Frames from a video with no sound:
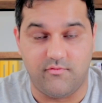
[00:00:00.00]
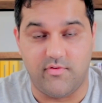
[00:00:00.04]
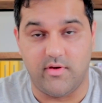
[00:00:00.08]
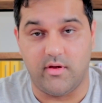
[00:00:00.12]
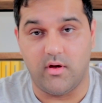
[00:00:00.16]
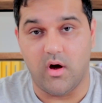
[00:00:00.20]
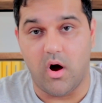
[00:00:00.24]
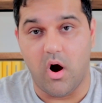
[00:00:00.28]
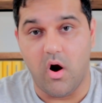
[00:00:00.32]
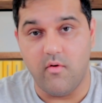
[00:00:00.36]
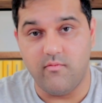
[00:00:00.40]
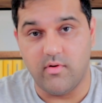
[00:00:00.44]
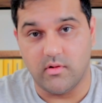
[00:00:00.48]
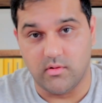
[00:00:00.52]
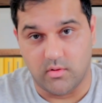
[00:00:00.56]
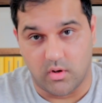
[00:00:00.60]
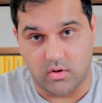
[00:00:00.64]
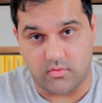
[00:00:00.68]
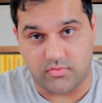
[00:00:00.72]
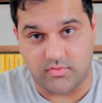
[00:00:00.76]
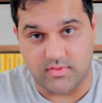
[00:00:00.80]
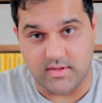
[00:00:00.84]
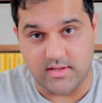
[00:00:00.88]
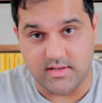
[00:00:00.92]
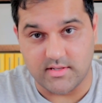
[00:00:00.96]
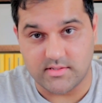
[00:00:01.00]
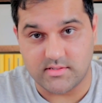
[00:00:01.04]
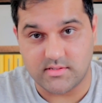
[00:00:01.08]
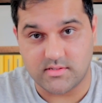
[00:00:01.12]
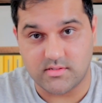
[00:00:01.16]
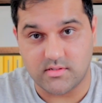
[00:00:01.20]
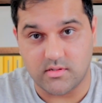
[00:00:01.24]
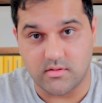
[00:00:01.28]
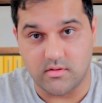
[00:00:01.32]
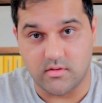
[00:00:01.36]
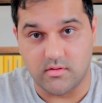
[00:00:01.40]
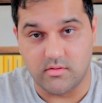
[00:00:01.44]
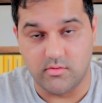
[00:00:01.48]
you overlook this,
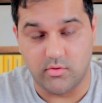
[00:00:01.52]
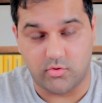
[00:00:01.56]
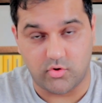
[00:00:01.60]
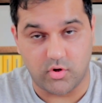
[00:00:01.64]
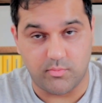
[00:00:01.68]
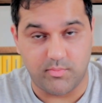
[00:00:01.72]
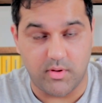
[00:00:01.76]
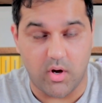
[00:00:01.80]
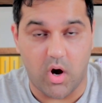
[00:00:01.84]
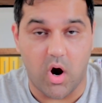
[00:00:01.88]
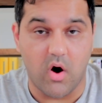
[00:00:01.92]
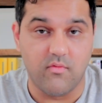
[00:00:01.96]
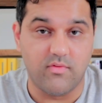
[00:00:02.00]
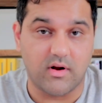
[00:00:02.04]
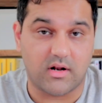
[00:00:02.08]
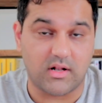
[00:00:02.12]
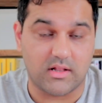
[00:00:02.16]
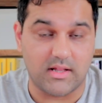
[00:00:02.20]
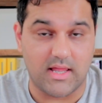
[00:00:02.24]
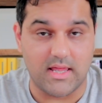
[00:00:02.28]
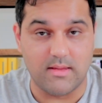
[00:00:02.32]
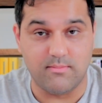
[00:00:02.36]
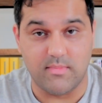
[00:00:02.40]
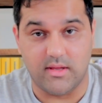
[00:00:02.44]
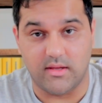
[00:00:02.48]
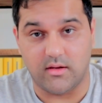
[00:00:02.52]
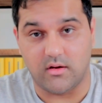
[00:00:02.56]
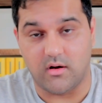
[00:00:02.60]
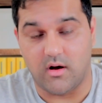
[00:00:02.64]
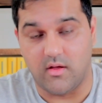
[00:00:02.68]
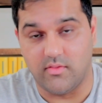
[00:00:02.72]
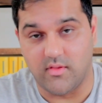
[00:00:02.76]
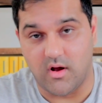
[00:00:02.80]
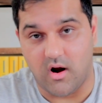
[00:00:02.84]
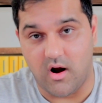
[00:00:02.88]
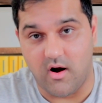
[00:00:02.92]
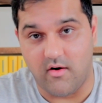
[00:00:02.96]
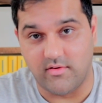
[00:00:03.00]
you could be overclaiming on
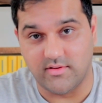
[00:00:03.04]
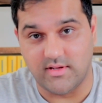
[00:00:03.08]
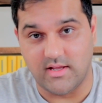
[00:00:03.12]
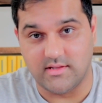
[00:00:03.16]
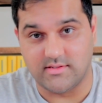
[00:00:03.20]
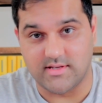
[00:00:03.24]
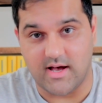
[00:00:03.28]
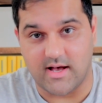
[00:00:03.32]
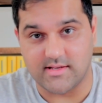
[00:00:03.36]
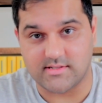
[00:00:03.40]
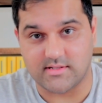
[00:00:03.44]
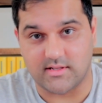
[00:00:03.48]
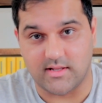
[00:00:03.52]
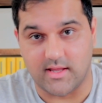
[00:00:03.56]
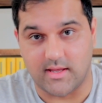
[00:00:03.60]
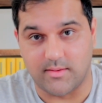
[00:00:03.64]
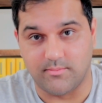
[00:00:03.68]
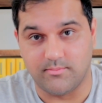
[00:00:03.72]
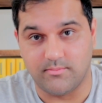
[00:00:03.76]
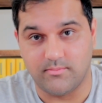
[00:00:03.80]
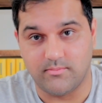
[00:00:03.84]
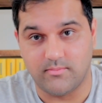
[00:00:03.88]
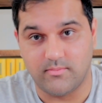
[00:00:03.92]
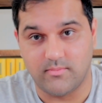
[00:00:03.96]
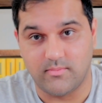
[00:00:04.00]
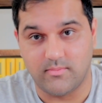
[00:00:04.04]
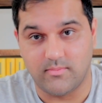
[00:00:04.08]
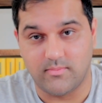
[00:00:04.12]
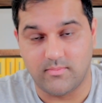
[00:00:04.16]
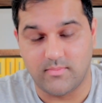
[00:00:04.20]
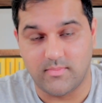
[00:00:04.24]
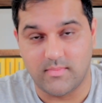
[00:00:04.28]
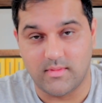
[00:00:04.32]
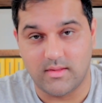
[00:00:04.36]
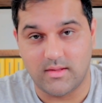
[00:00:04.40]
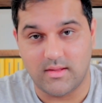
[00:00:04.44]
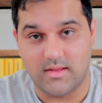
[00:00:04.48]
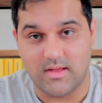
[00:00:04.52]
the R&D tax claim,
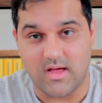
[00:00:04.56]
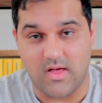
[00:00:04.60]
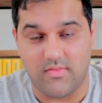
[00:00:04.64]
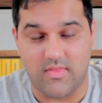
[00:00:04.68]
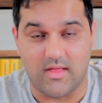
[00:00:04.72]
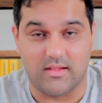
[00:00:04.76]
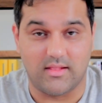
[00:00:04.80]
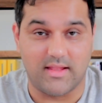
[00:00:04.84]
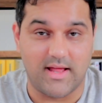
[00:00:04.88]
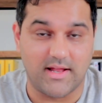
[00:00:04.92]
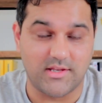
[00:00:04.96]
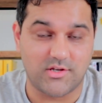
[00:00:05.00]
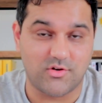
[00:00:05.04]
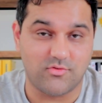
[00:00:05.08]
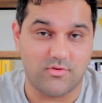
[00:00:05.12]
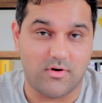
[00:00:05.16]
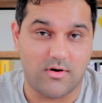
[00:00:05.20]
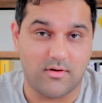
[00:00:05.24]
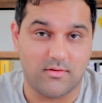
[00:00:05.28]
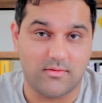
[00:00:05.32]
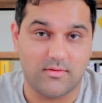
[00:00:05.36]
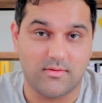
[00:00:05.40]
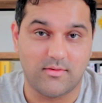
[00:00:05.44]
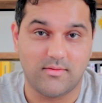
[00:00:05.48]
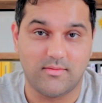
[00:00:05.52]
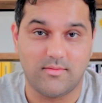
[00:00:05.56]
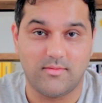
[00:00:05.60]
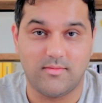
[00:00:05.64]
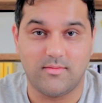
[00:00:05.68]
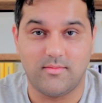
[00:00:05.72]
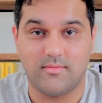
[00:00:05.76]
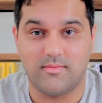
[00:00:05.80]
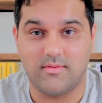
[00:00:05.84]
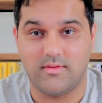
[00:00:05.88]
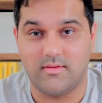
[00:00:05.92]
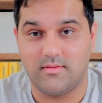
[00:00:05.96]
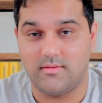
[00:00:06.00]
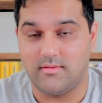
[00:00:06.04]
and then later on,
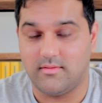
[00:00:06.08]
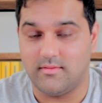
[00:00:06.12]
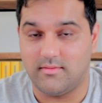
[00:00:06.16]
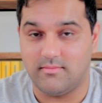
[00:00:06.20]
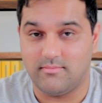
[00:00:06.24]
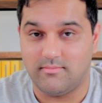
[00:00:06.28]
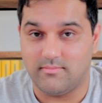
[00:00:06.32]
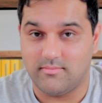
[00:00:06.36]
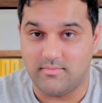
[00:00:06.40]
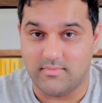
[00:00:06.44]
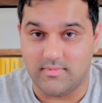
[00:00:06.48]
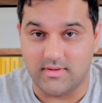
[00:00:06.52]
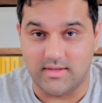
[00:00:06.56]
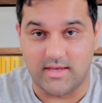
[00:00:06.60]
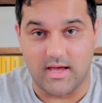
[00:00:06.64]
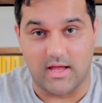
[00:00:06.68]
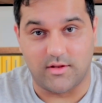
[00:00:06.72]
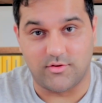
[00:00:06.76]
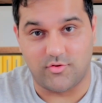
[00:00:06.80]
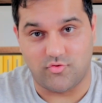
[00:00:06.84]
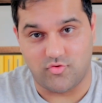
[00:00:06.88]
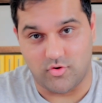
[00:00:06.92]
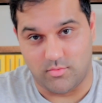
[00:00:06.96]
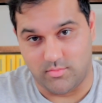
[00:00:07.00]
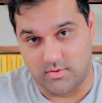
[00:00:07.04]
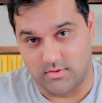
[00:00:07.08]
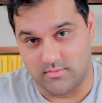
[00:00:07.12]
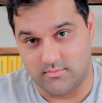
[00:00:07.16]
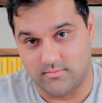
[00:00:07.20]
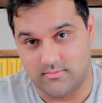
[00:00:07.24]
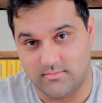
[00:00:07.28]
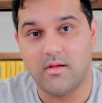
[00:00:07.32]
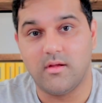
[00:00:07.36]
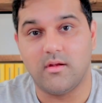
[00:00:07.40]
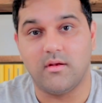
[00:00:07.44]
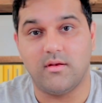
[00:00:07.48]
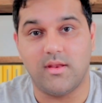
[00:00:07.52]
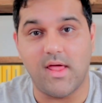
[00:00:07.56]
you get into trouble.
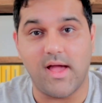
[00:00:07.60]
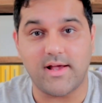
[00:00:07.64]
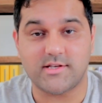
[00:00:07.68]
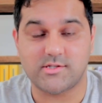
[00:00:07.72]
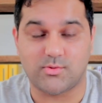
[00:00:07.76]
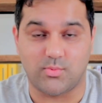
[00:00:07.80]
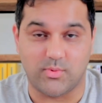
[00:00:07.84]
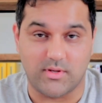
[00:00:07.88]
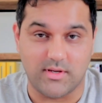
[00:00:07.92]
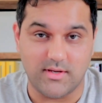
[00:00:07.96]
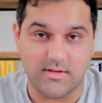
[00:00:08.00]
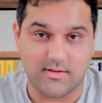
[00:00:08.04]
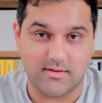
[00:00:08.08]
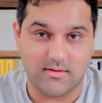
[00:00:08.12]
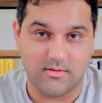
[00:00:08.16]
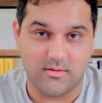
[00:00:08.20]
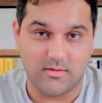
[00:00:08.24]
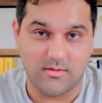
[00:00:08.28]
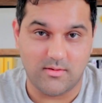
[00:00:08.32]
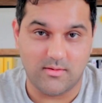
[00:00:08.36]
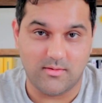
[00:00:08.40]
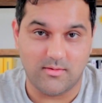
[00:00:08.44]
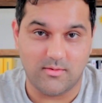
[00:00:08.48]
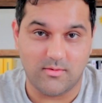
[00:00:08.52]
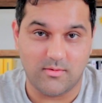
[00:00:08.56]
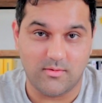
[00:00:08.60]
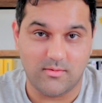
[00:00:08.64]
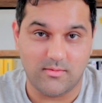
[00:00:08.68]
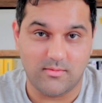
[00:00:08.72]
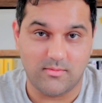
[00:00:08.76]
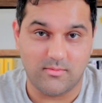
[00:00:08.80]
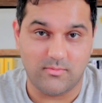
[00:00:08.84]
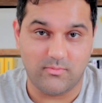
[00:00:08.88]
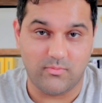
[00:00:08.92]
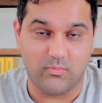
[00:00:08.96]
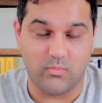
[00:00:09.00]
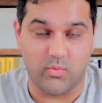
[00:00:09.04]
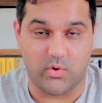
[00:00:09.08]
Next week,
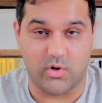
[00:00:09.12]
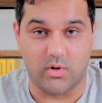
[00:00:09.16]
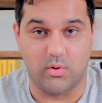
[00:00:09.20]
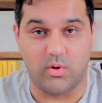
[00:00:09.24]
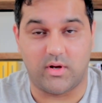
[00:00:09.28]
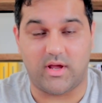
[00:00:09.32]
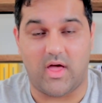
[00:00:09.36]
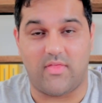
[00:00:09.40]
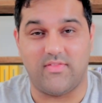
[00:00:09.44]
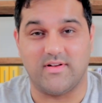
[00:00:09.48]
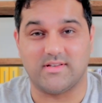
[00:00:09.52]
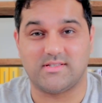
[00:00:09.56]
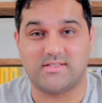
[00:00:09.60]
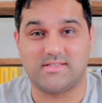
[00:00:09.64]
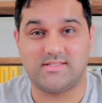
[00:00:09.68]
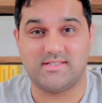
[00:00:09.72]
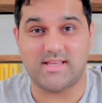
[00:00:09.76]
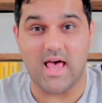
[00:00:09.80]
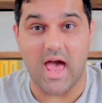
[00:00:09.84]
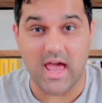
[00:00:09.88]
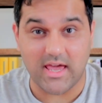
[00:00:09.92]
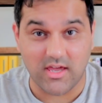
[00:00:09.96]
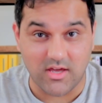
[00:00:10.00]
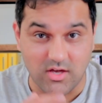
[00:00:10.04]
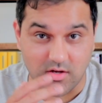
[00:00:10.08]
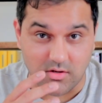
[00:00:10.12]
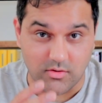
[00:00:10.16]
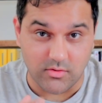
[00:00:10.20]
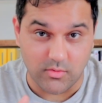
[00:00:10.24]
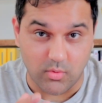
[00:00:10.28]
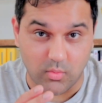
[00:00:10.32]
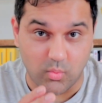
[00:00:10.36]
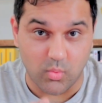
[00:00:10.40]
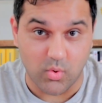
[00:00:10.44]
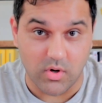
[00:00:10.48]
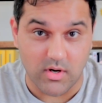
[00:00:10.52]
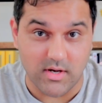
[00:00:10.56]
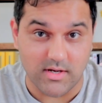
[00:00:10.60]
we're going to look at the second
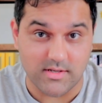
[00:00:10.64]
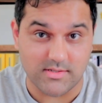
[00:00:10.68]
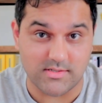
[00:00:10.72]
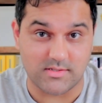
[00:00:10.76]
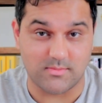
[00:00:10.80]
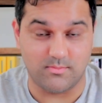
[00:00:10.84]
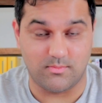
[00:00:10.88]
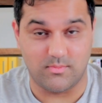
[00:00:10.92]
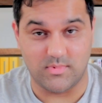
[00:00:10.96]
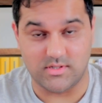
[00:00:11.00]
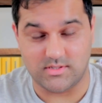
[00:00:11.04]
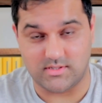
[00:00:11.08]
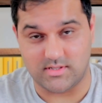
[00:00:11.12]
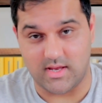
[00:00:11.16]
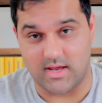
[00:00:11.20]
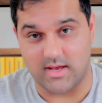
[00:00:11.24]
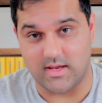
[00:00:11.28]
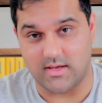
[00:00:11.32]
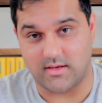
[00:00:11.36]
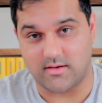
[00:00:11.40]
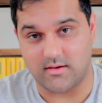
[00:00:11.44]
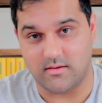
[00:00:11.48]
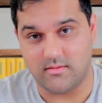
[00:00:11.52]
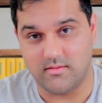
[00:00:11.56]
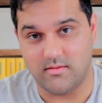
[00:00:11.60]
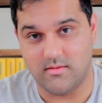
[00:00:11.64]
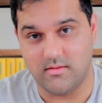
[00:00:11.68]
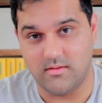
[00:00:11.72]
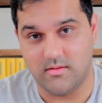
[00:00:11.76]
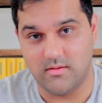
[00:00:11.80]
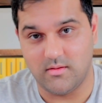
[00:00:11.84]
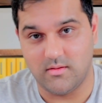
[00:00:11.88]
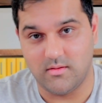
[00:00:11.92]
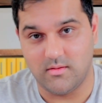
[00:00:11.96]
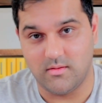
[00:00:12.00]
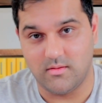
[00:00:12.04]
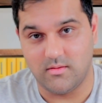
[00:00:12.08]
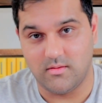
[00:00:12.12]
worst mistake
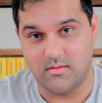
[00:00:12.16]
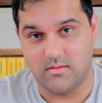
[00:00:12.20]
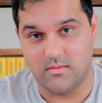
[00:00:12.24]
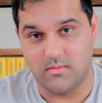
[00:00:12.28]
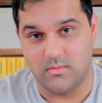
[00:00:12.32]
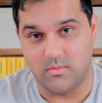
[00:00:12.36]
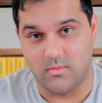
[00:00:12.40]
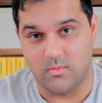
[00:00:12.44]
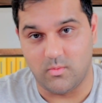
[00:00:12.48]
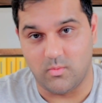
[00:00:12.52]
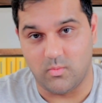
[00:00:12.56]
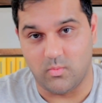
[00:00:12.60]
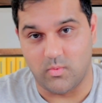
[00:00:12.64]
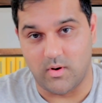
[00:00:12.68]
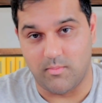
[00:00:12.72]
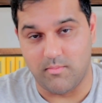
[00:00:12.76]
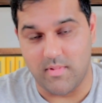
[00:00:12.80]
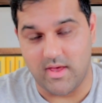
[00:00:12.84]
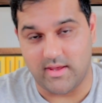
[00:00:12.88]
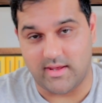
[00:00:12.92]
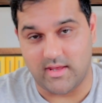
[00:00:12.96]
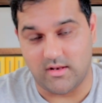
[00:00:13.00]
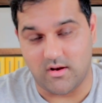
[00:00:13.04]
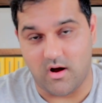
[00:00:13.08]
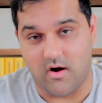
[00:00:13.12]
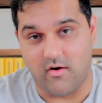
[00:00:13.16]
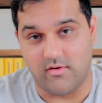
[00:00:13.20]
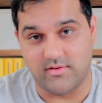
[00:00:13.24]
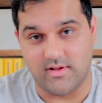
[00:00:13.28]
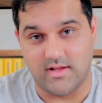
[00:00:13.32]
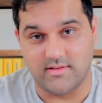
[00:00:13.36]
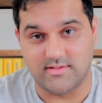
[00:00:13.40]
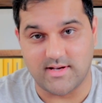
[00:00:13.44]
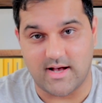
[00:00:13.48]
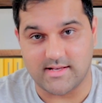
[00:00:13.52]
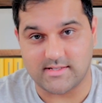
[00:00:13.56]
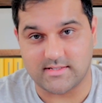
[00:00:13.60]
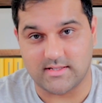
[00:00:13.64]
when making R&D
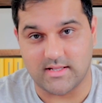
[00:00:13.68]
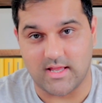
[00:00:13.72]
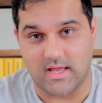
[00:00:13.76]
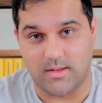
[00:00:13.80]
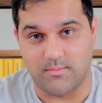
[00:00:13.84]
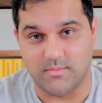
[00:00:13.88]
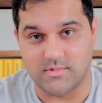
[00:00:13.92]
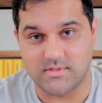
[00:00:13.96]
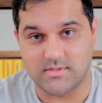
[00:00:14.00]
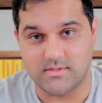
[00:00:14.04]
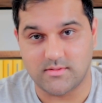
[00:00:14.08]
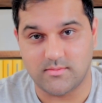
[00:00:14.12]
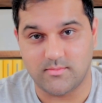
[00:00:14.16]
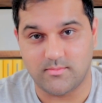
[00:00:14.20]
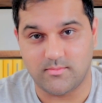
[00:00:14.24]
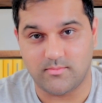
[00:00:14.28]
tax claims.